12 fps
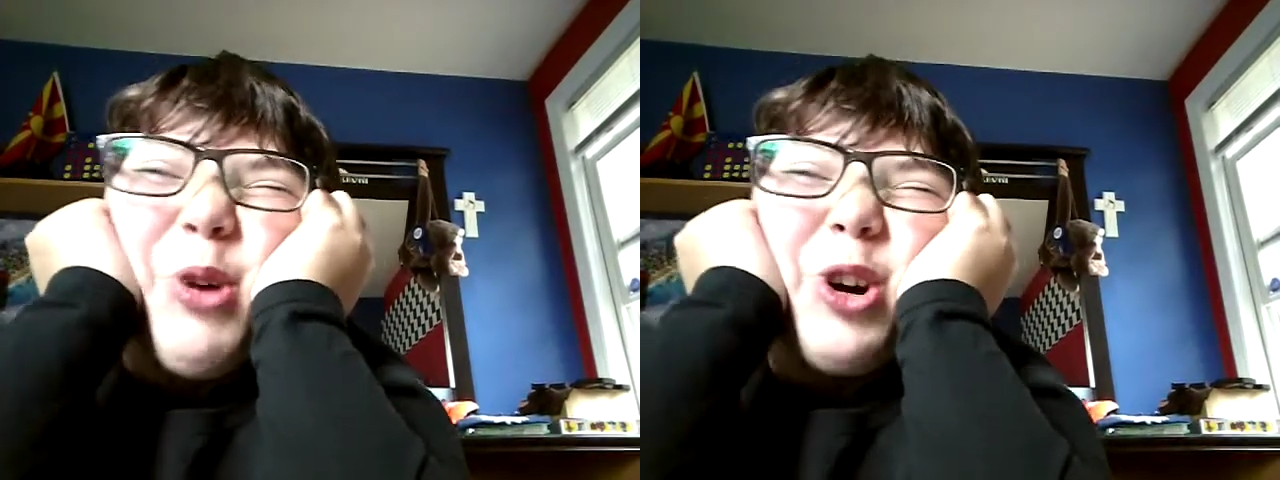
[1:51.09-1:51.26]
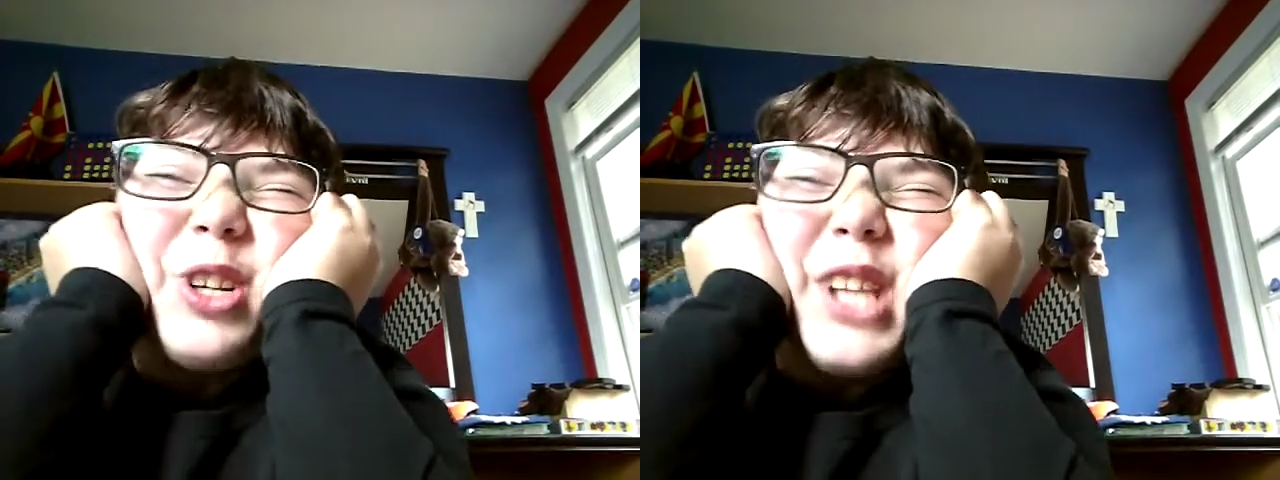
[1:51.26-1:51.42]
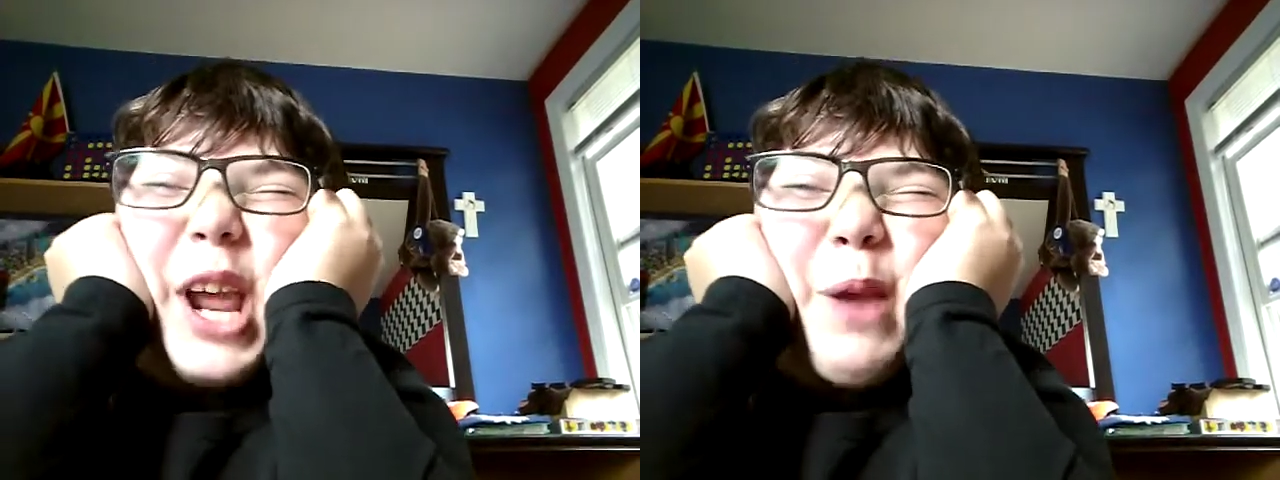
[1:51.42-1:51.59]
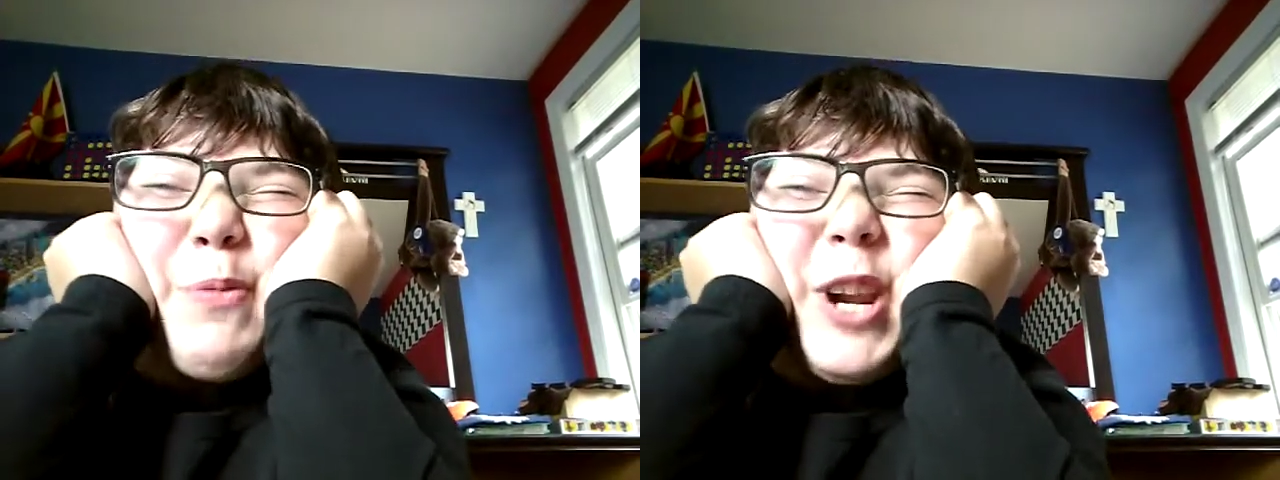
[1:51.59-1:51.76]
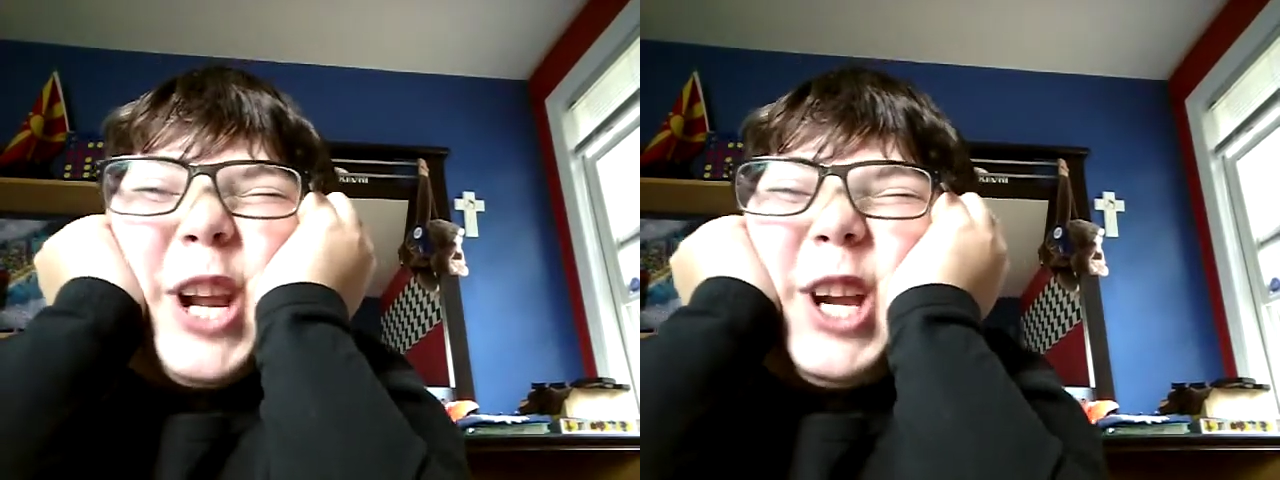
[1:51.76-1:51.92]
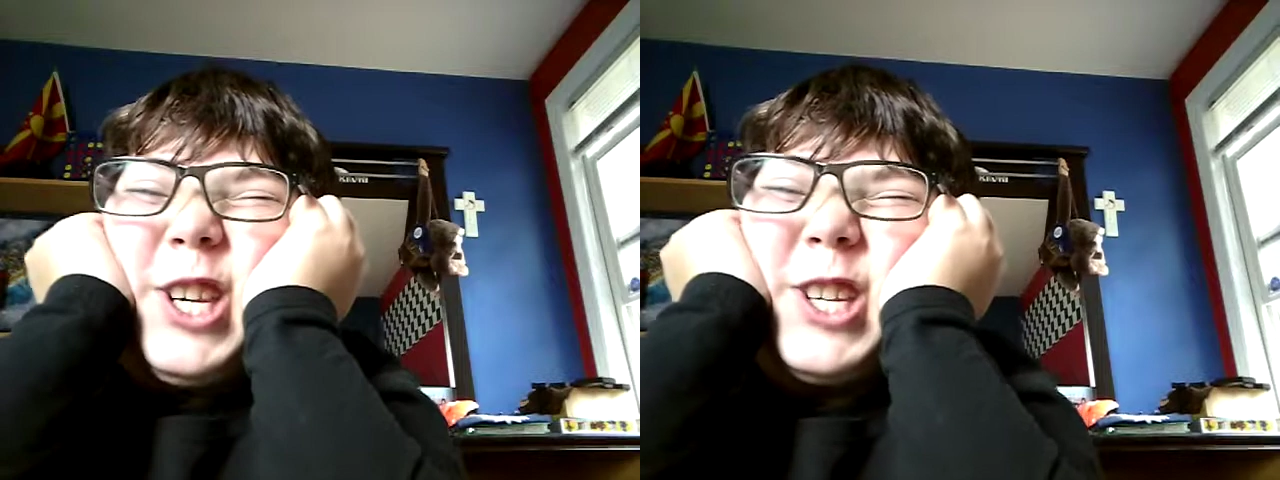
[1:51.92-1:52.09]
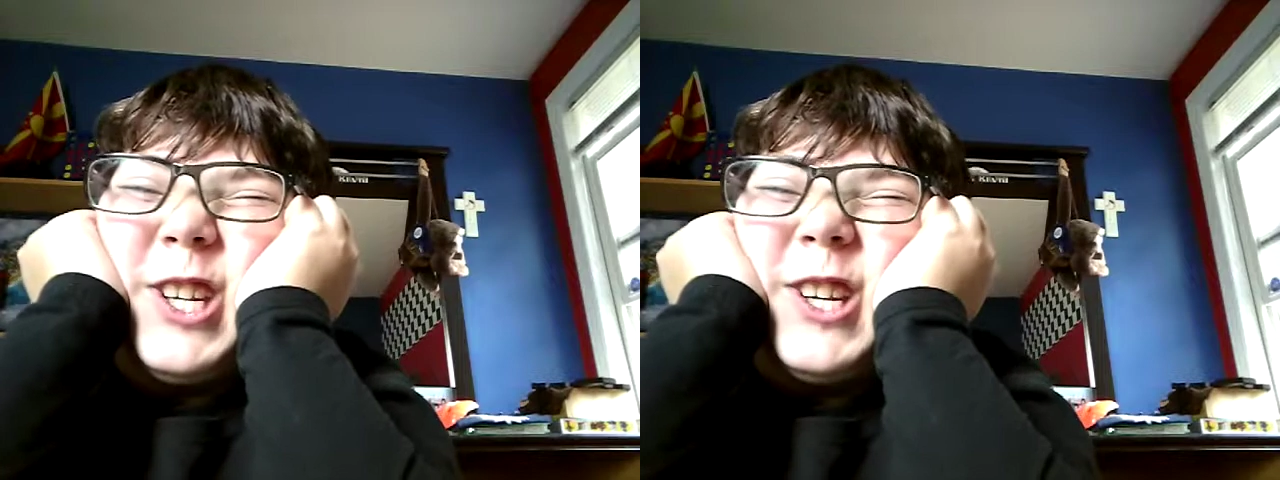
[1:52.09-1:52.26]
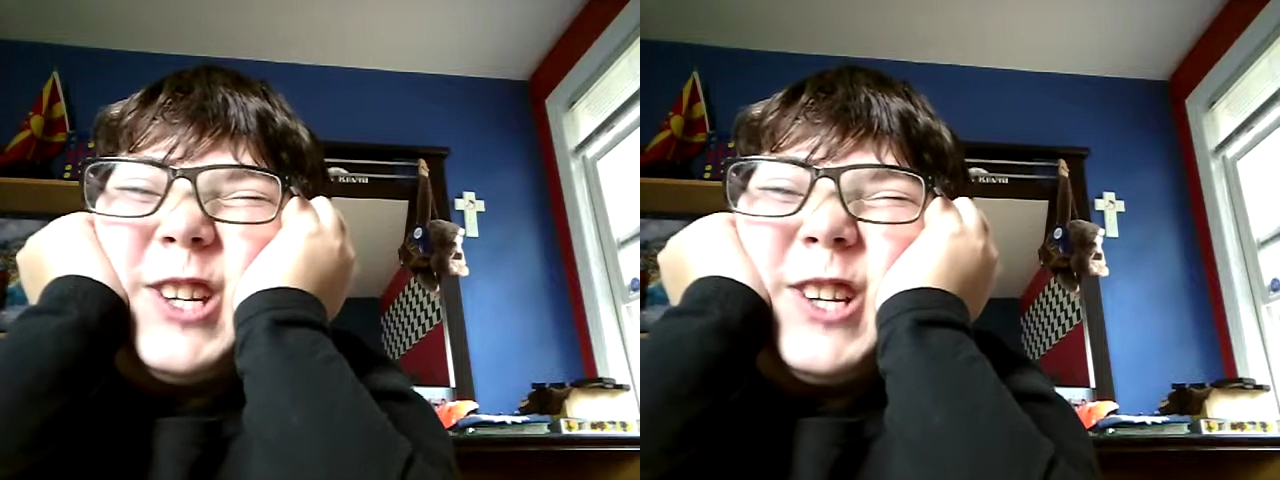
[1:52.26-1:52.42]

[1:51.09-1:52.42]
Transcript: more demonish.